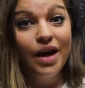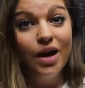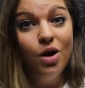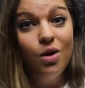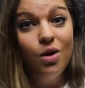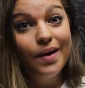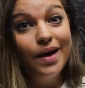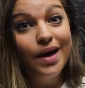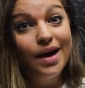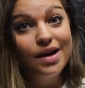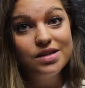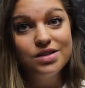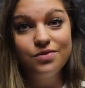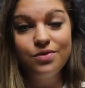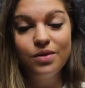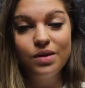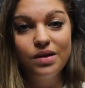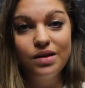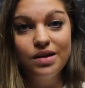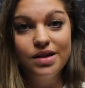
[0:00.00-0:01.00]
I I act
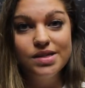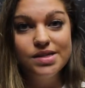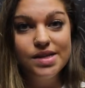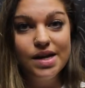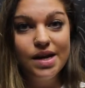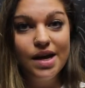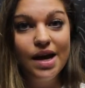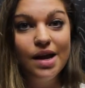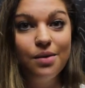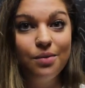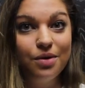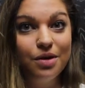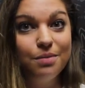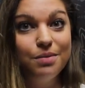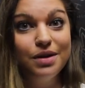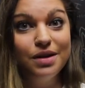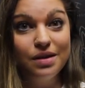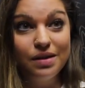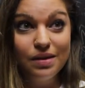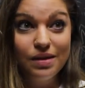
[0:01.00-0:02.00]
differently, because I kind of want
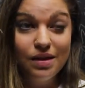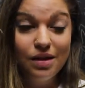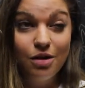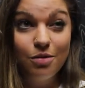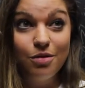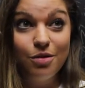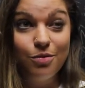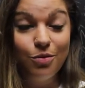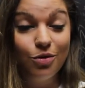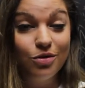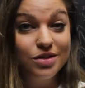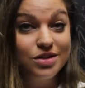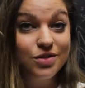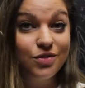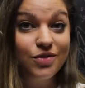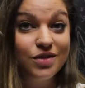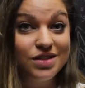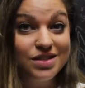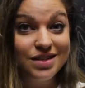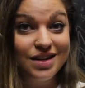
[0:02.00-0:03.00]
to be a little bit more
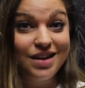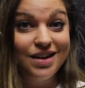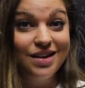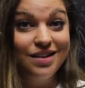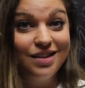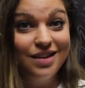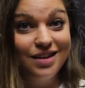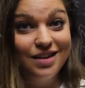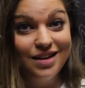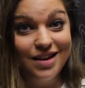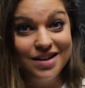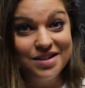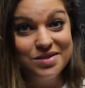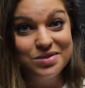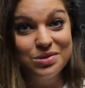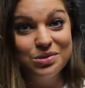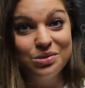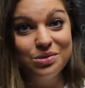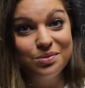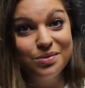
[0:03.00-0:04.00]
sophisticated than in high
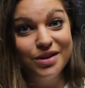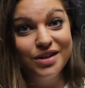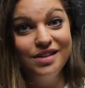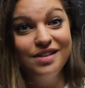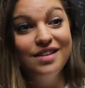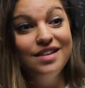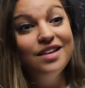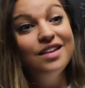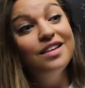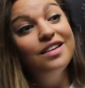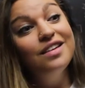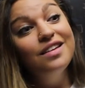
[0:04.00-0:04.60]
school, but